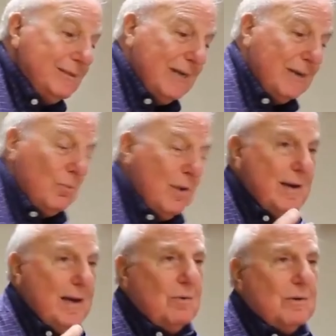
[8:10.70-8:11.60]
is that
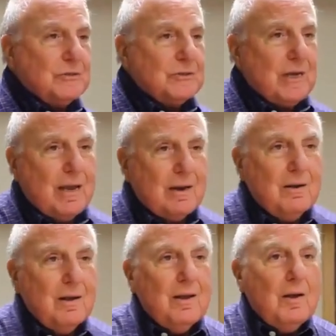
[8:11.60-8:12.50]
we now
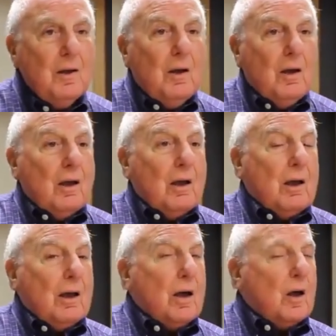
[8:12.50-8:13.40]
understand
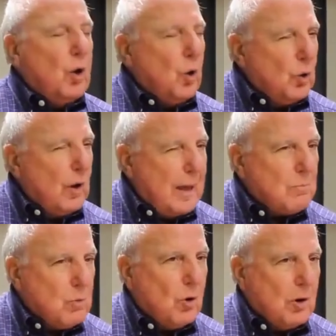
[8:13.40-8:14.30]
a whole
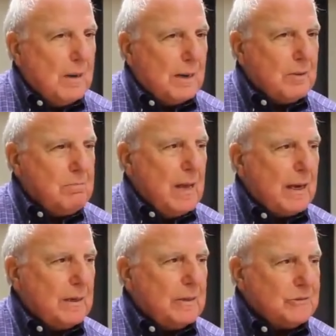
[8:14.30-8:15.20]
lot more about the
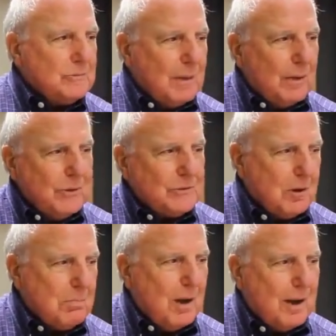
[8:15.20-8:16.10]
mechanism by which
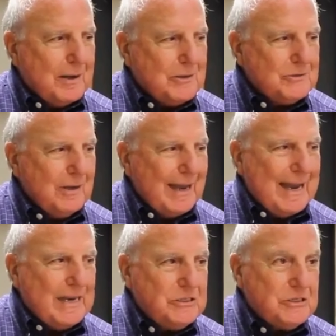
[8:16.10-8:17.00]
our bodies
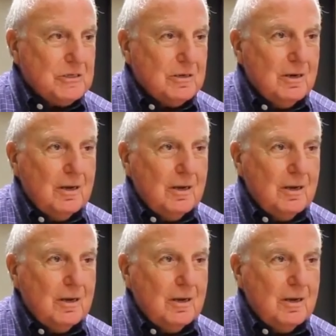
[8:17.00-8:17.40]
age,